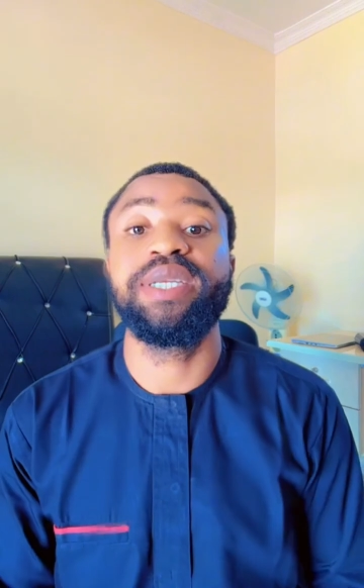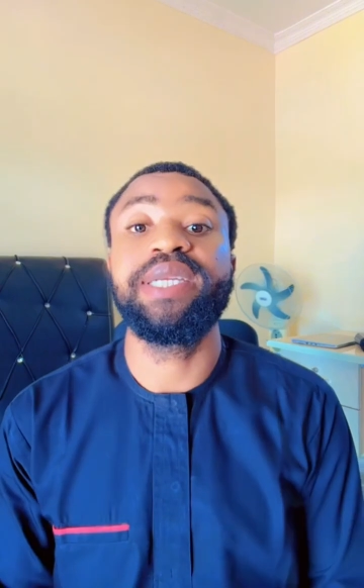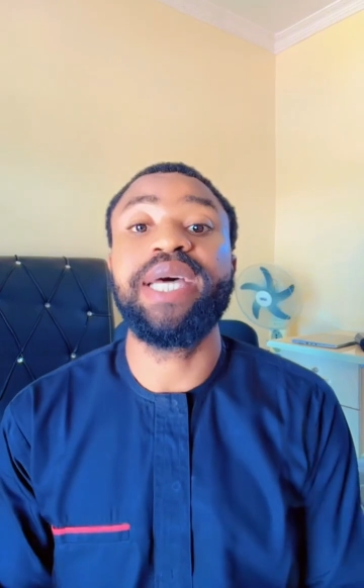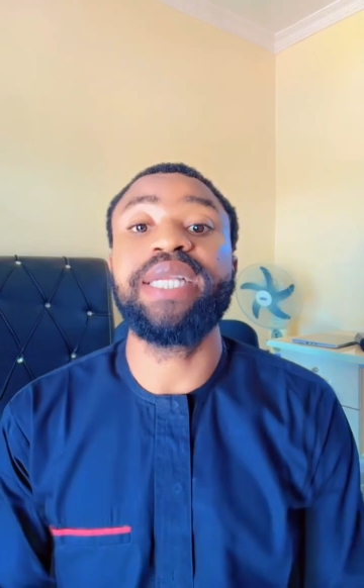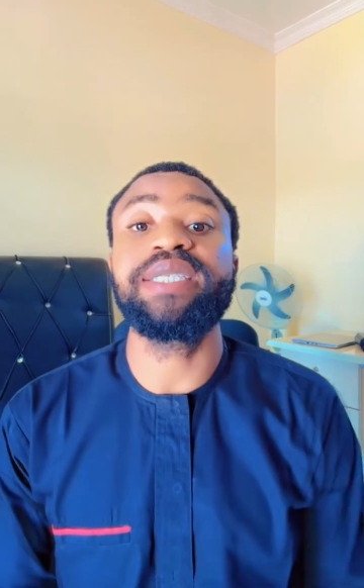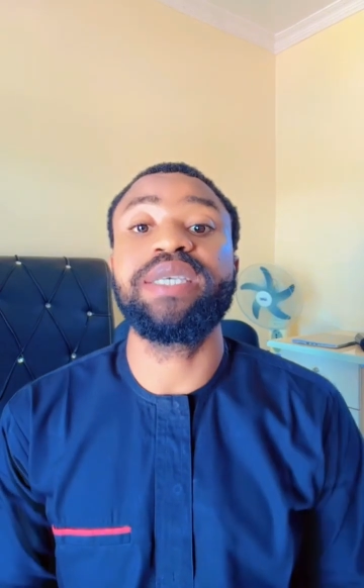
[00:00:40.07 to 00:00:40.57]

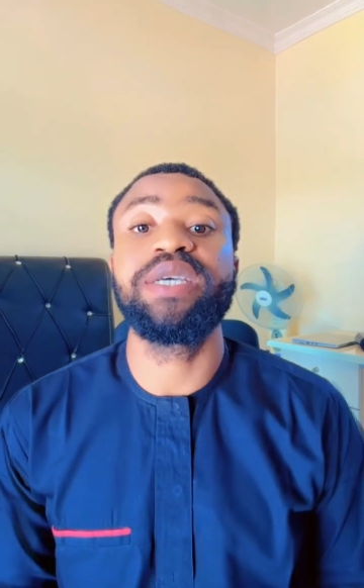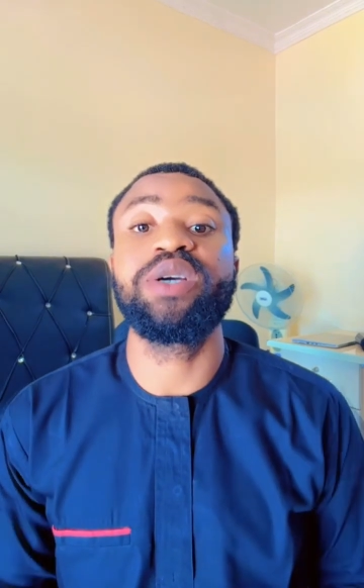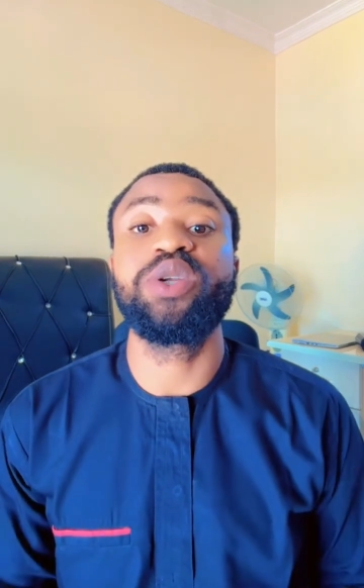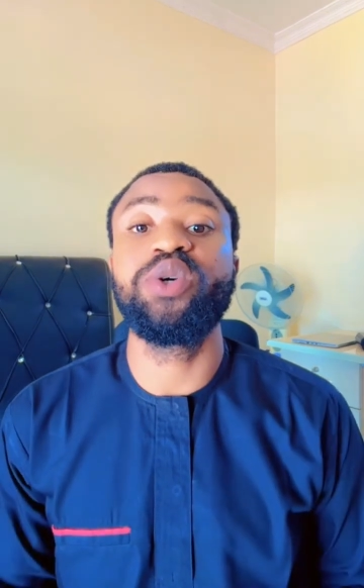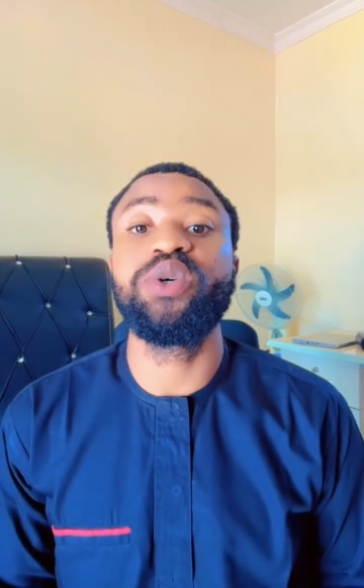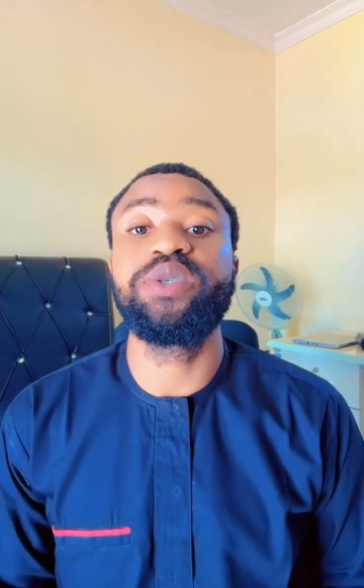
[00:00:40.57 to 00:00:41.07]
That
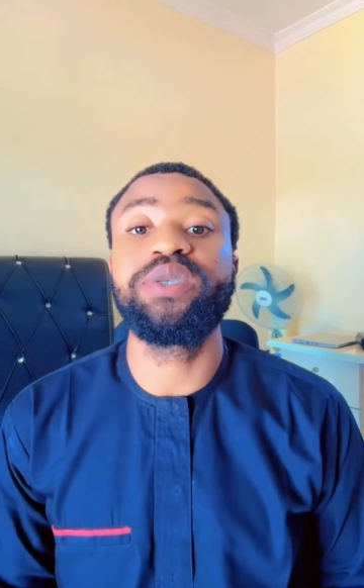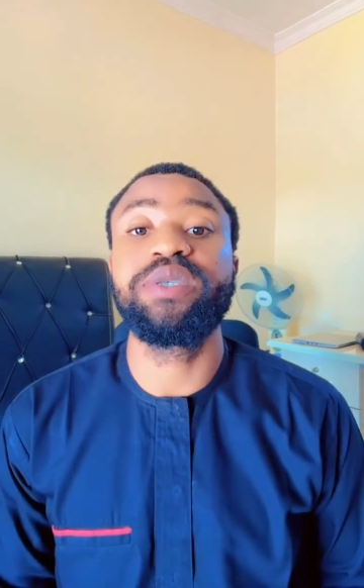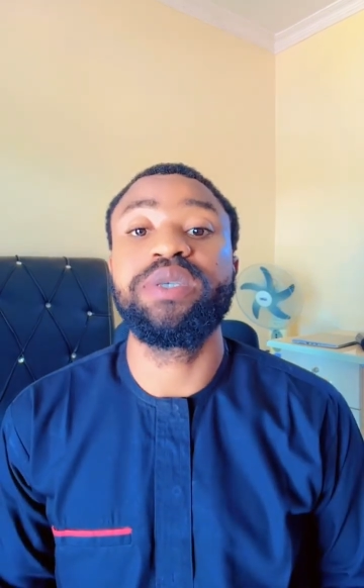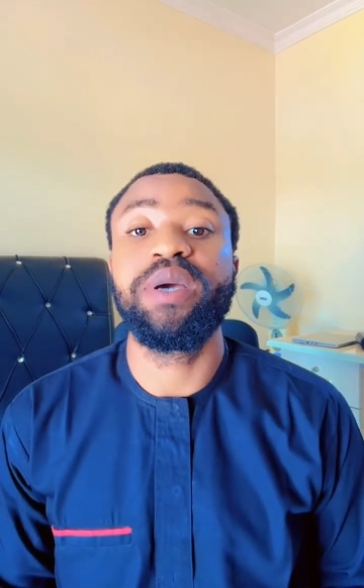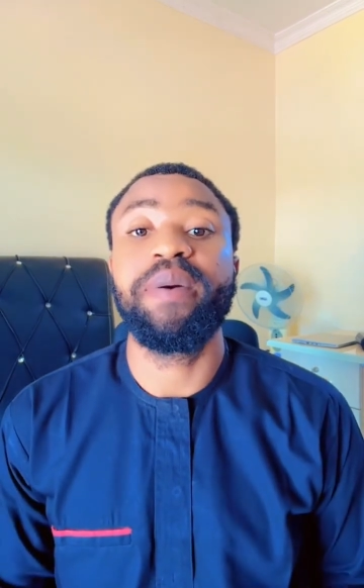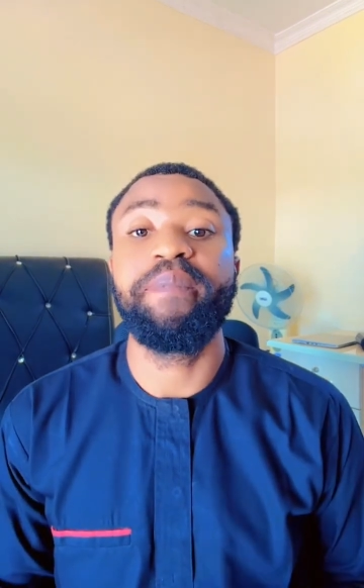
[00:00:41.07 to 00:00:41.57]
includes
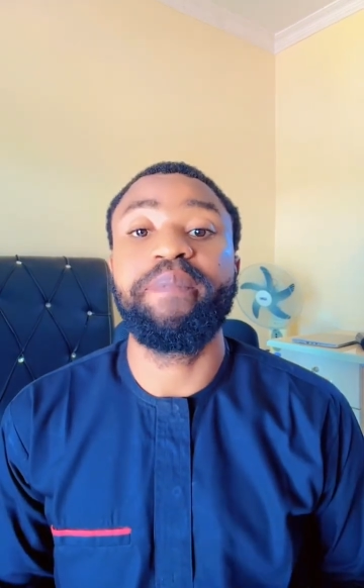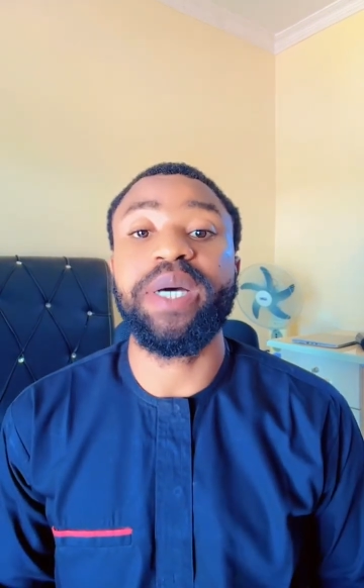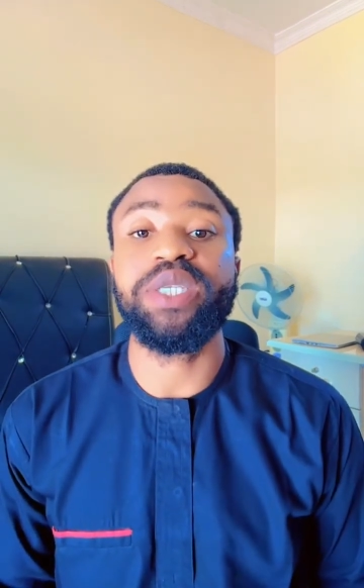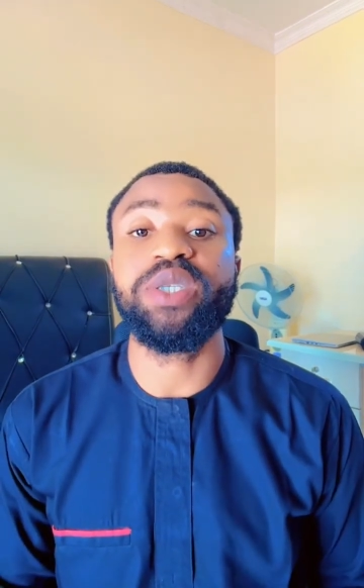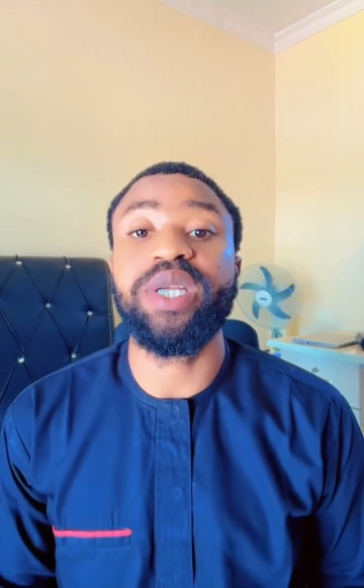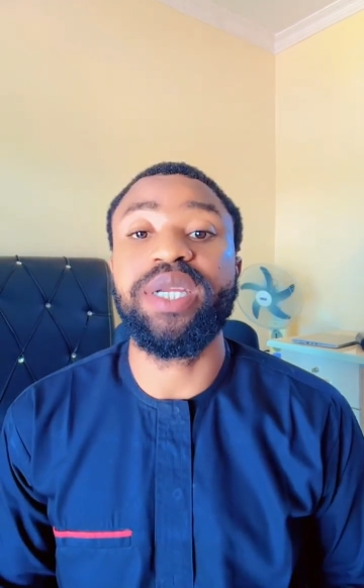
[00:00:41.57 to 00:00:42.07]

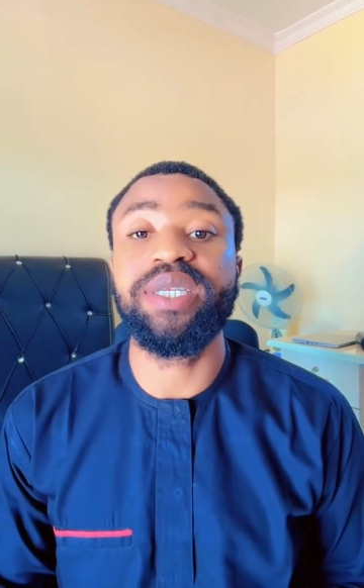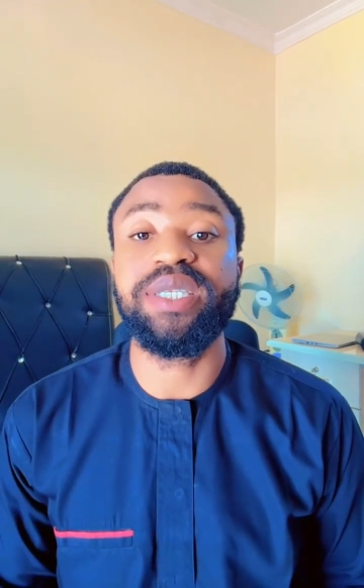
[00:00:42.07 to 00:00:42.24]
personal